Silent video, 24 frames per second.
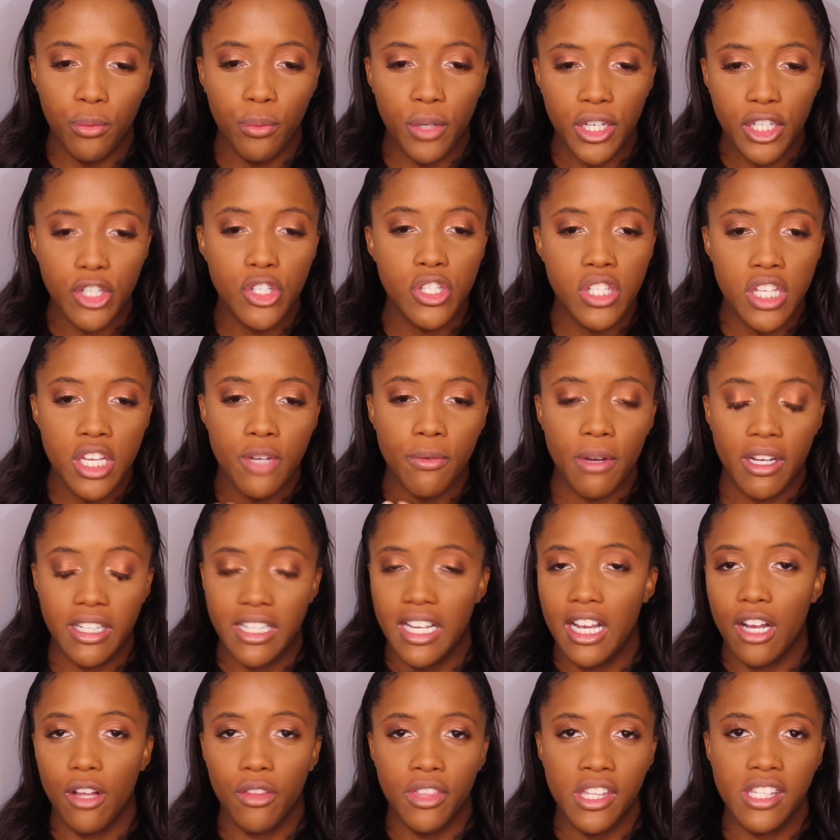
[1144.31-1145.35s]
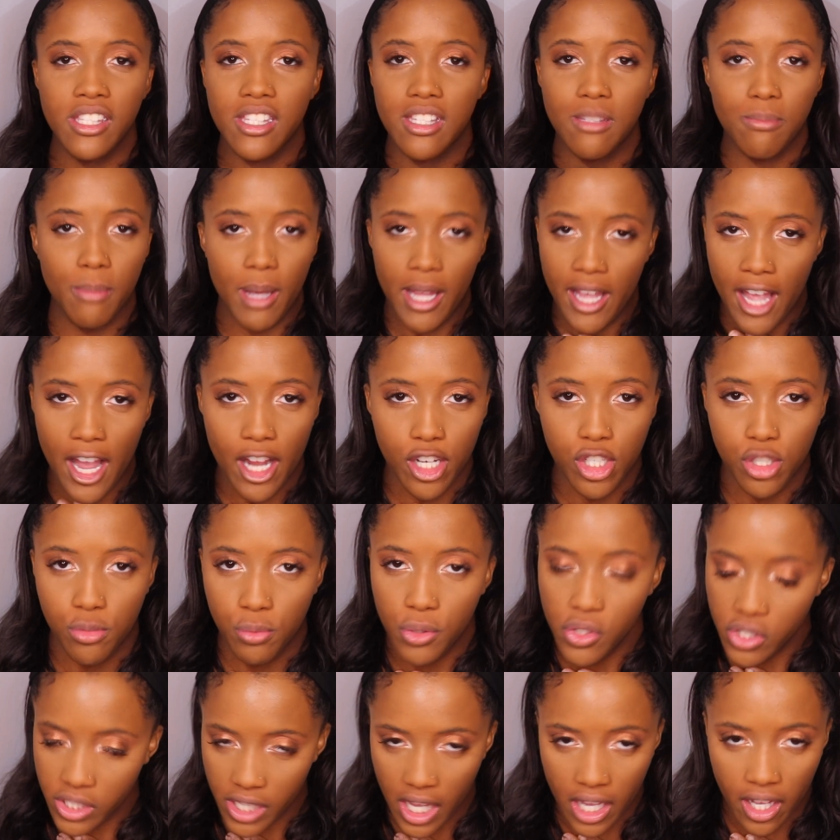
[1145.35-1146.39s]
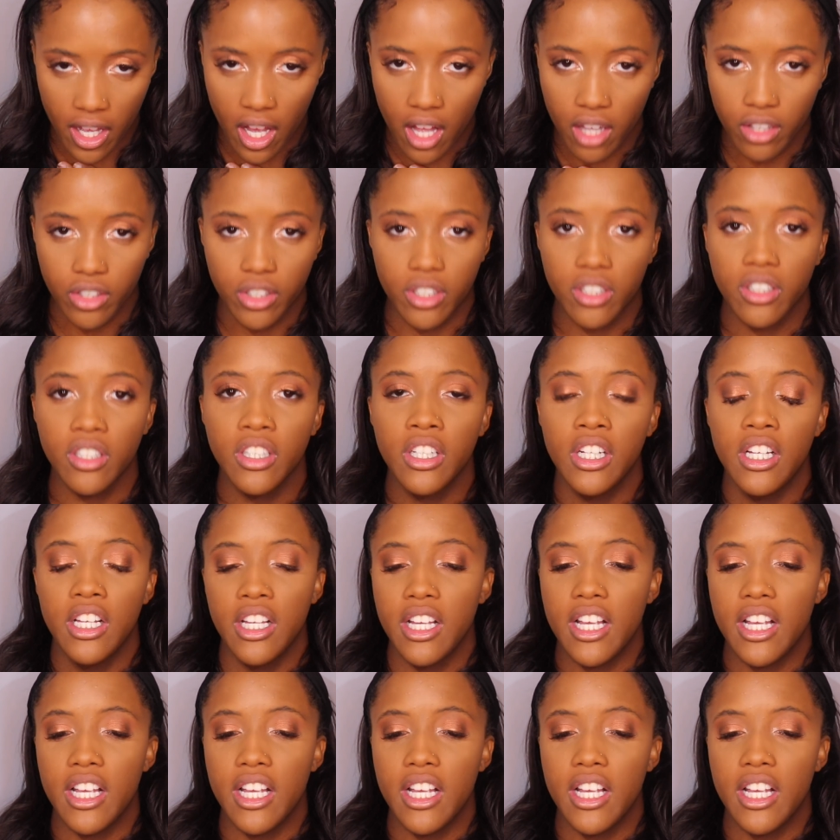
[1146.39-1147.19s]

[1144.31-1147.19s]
What you're seeing right now, this is my actual skin color.